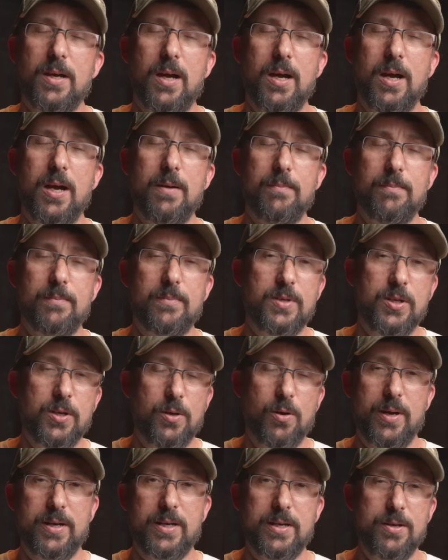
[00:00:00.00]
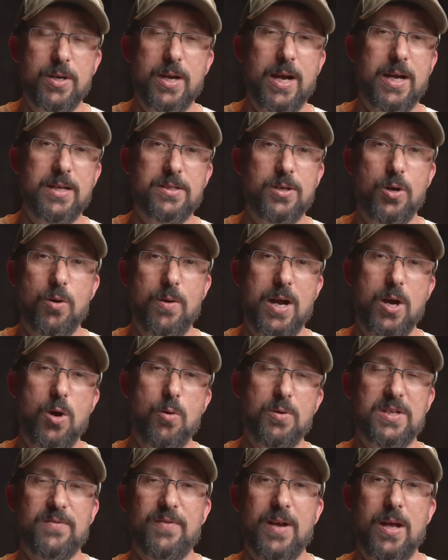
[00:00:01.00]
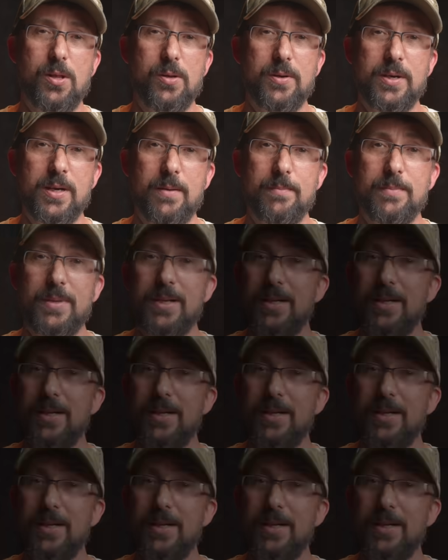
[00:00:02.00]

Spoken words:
You guys know I always follow him.